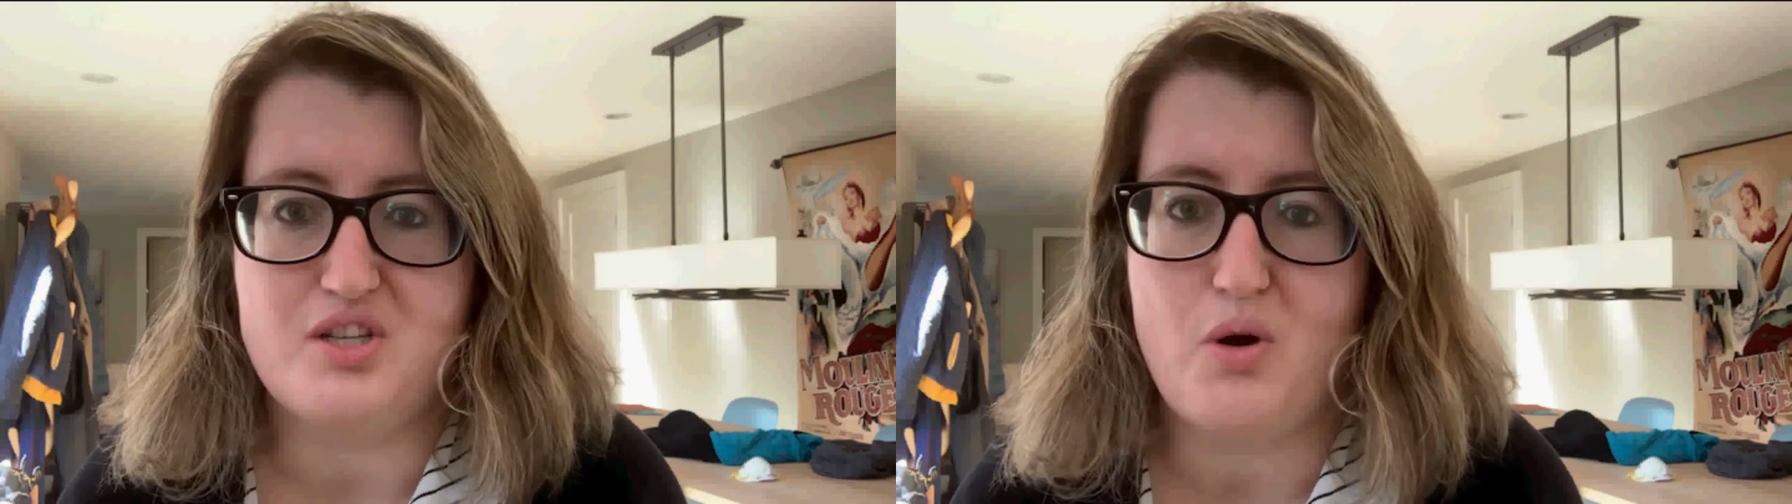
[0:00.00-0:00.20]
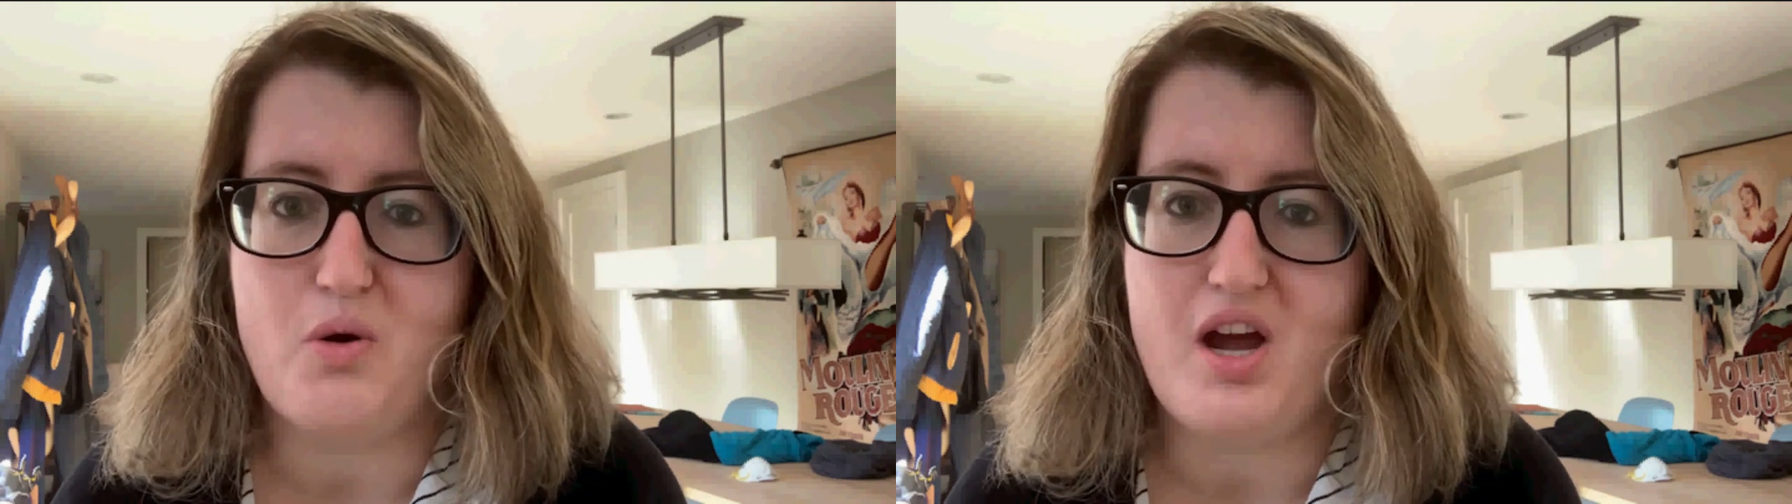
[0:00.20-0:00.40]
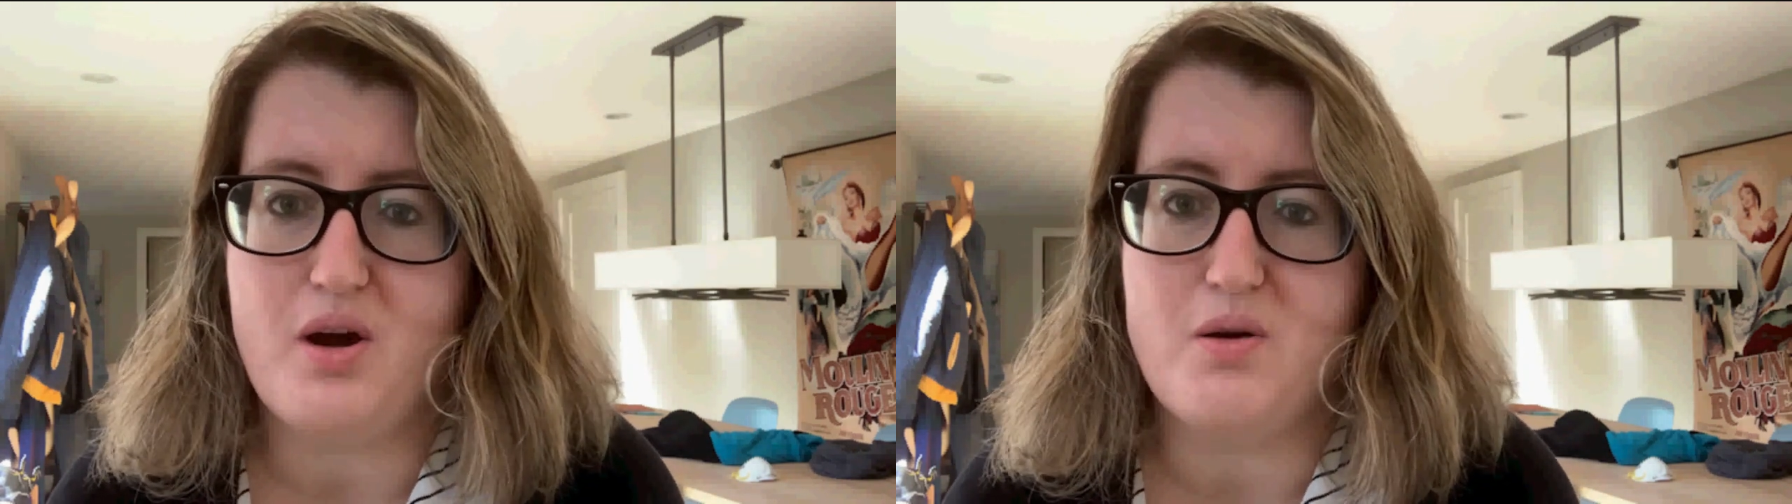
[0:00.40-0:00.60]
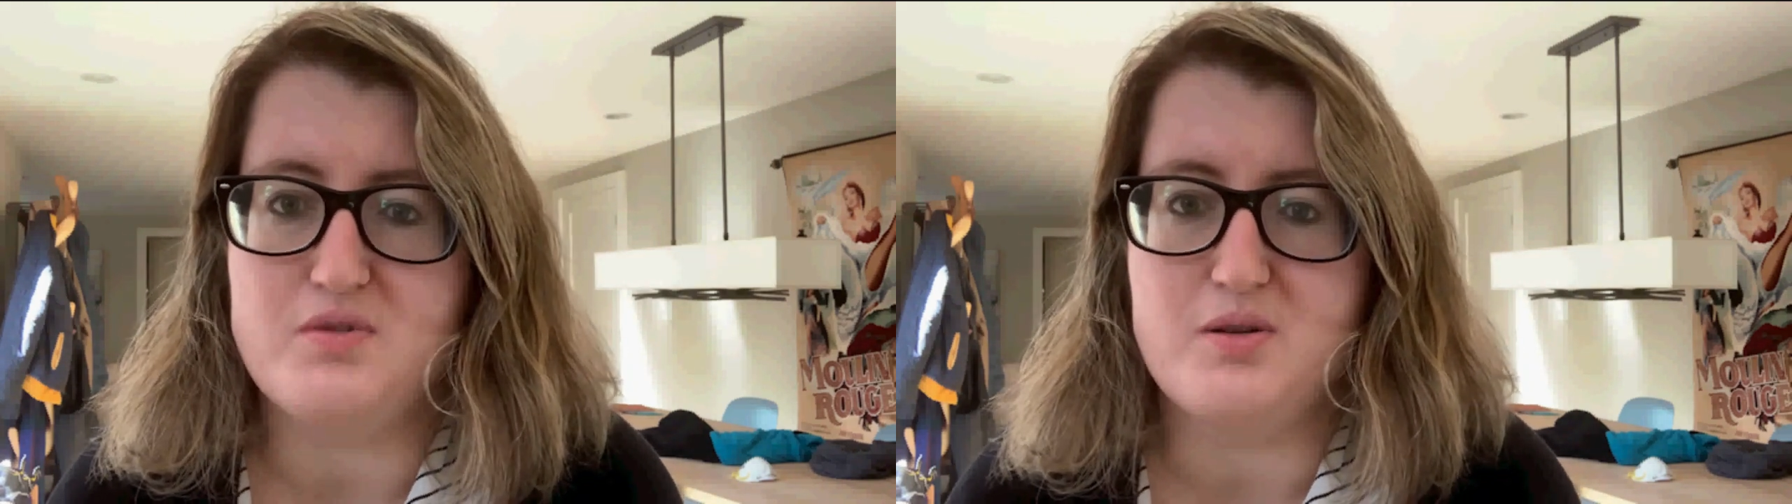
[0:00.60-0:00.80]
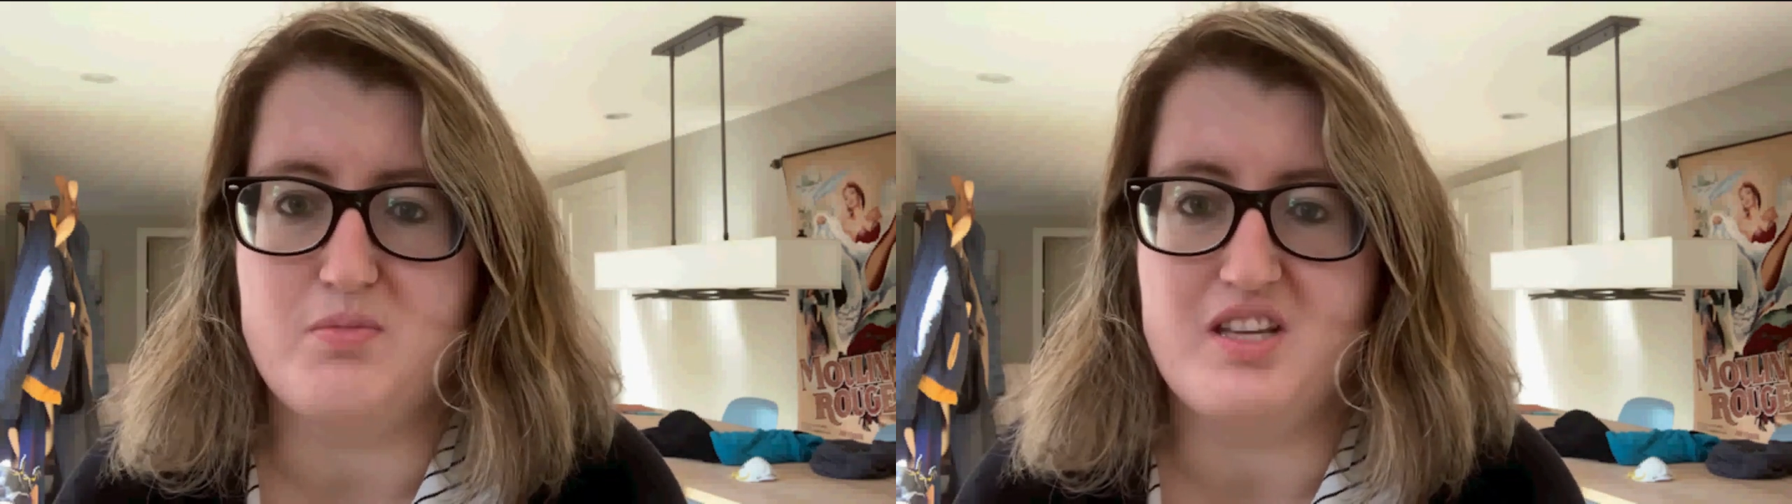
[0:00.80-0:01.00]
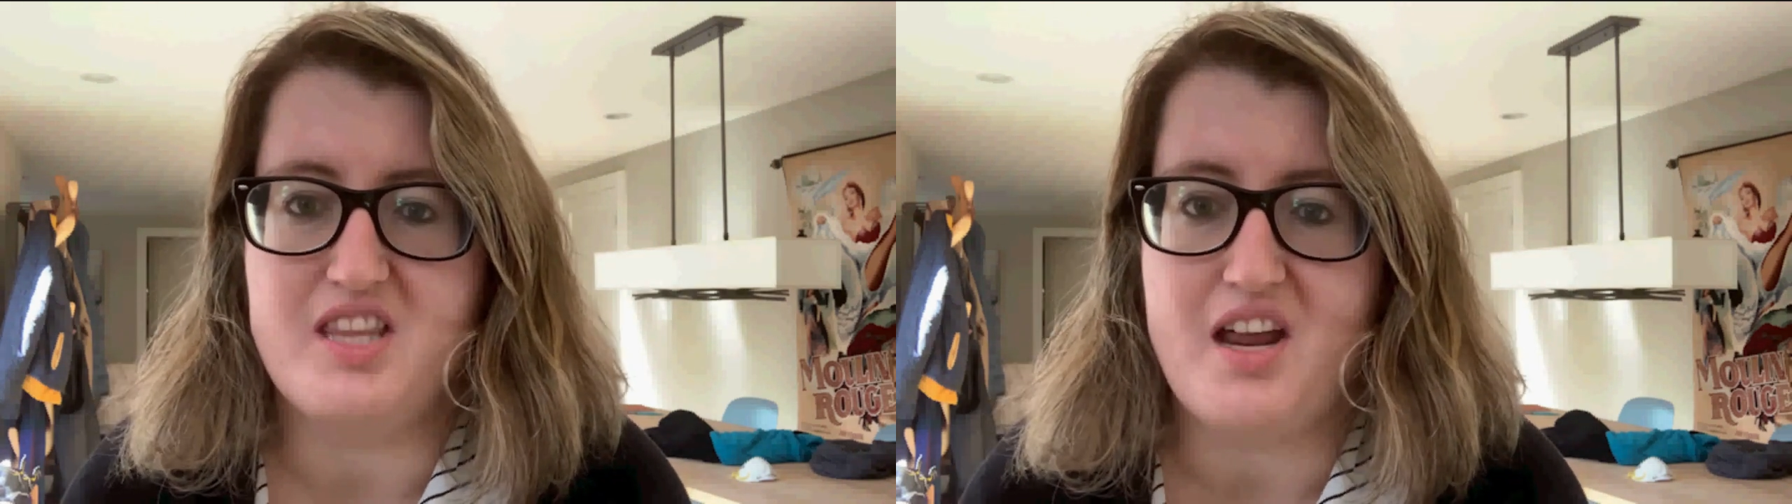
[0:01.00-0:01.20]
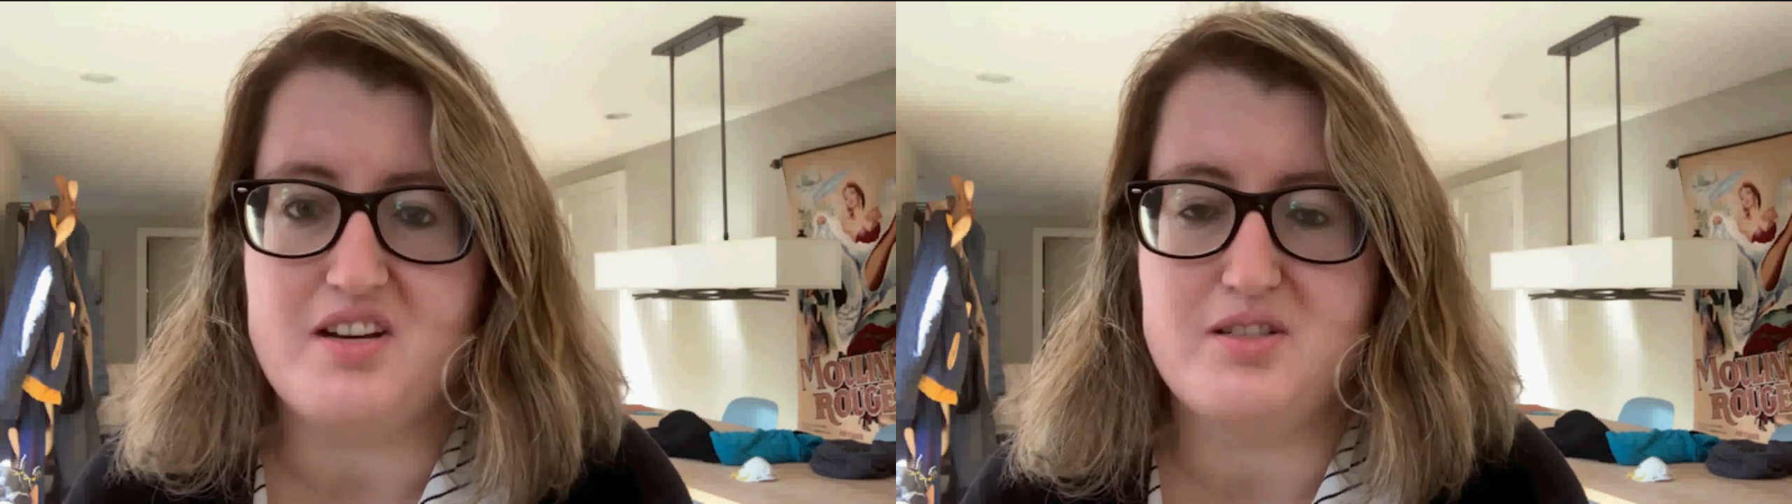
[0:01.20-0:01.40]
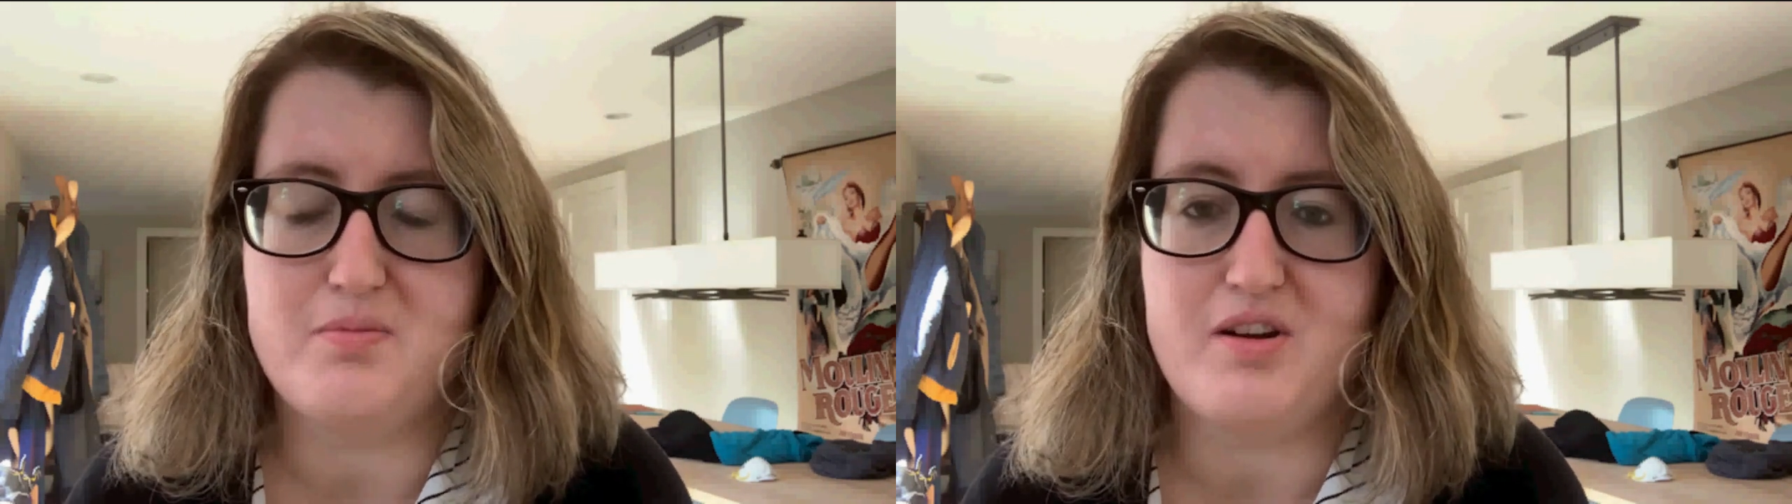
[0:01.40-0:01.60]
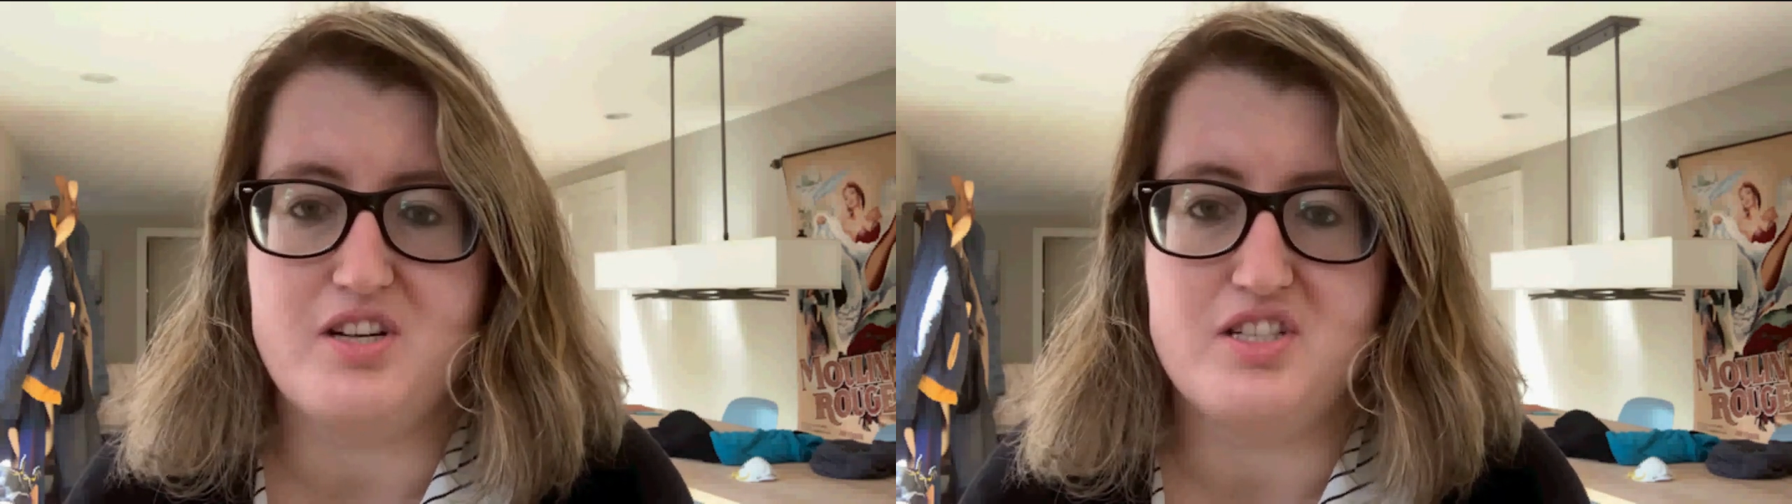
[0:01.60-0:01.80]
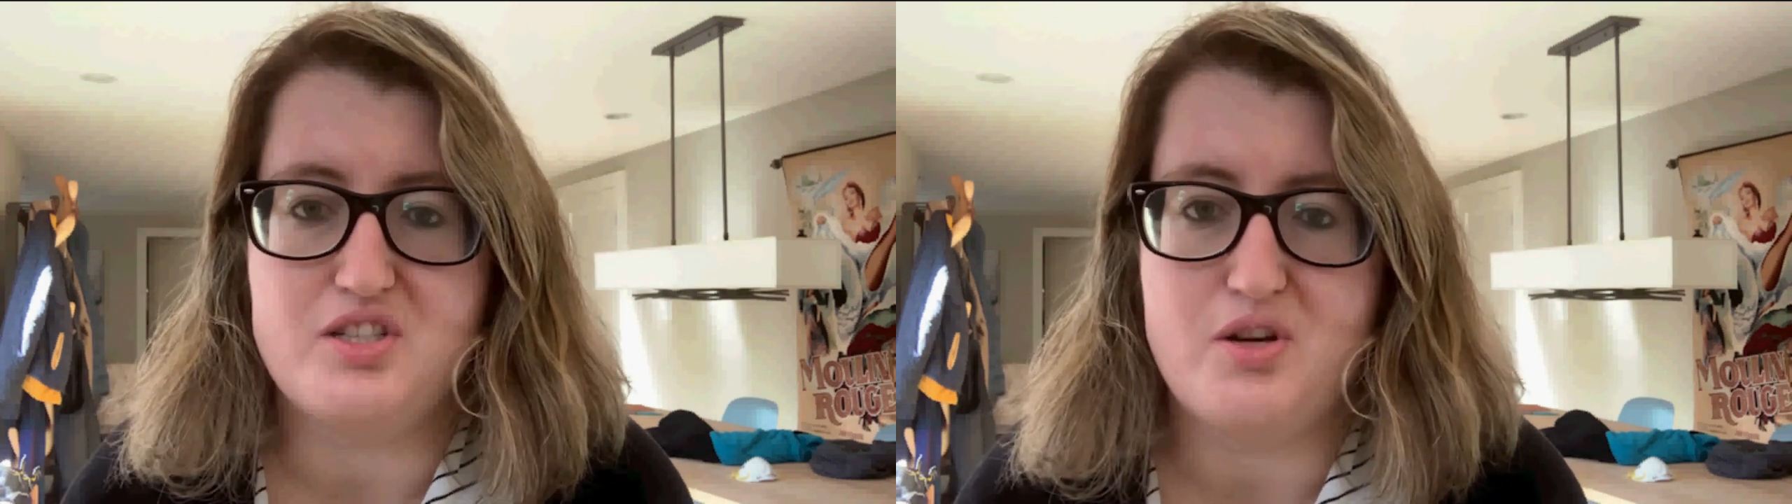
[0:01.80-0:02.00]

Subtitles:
So I hope to bring that experience